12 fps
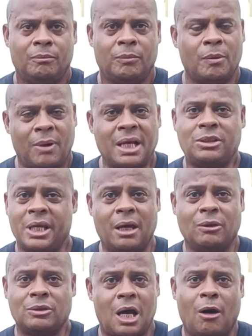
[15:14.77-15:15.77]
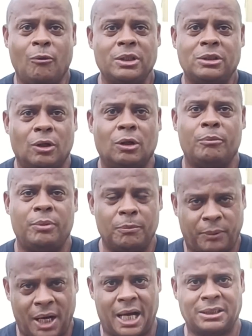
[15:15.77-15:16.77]
But my channel is always going to be
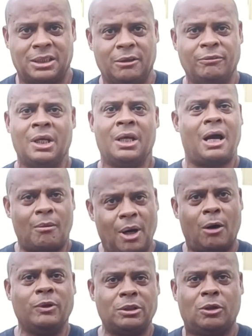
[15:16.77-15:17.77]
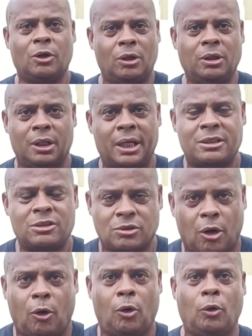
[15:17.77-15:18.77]
positive. I'm always going to
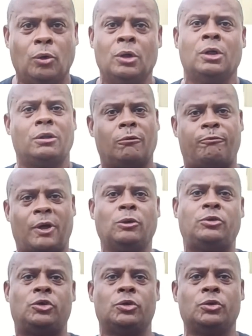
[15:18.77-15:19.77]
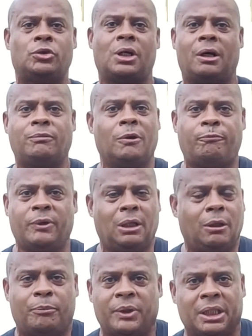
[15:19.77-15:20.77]
extol the virtues of the
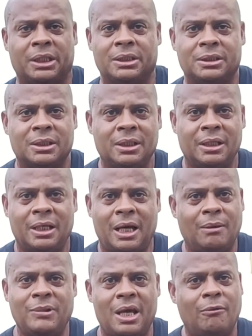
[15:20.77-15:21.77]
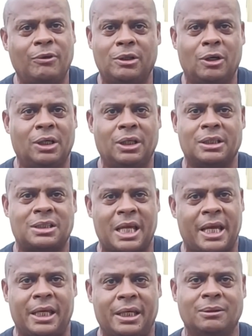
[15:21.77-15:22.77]
Philippines. I'm never going to
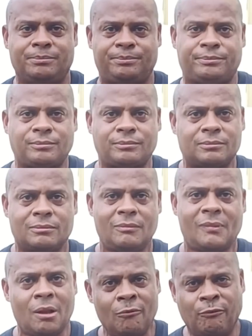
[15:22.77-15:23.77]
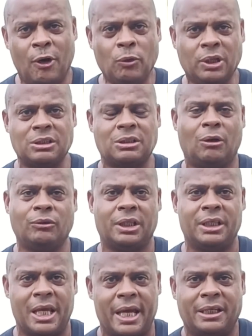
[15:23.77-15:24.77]
stay focused on the
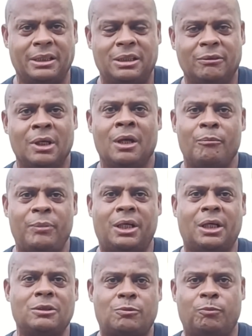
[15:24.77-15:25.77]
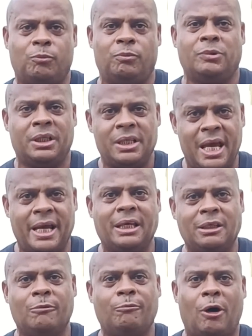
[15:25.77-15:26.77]
negative, because the
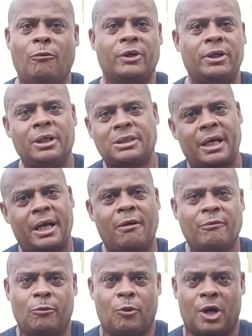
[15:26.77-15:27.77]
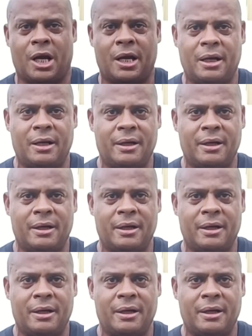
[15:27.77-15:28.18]
negative over here is everywhere.